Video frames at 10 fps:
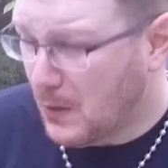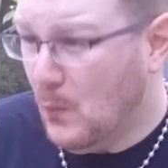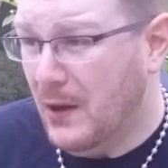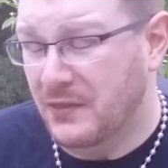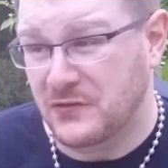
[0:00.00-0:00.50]

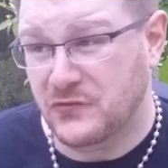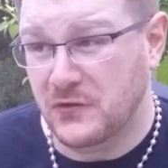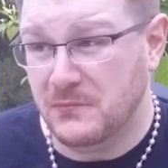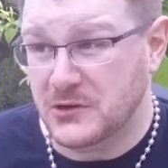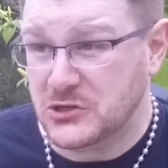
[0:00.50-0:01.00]
wow, that's
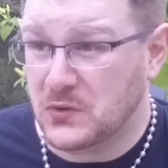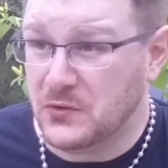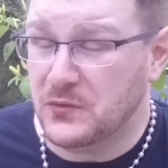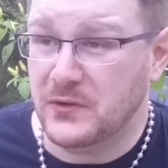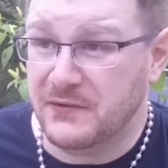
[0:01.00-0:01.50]
so much
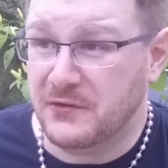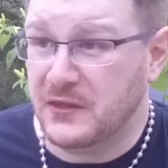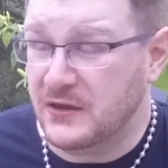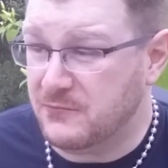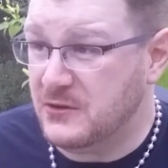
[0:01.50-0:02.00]
colder when
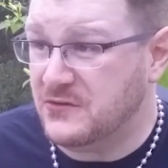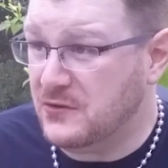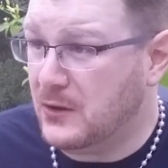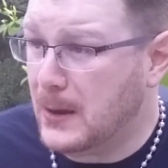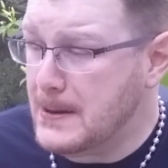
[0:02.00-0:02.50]
everything has been
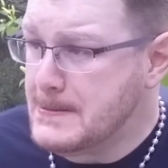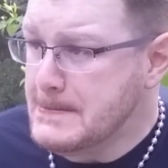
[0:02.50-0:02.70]
so hot.